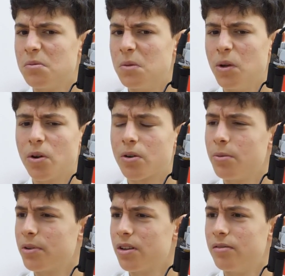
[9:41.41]
not
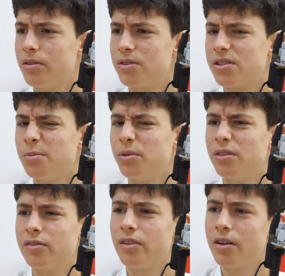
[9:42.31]
complicated, very simple
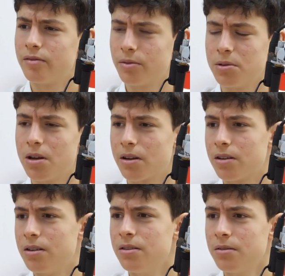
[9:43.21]
to find food that I can eat.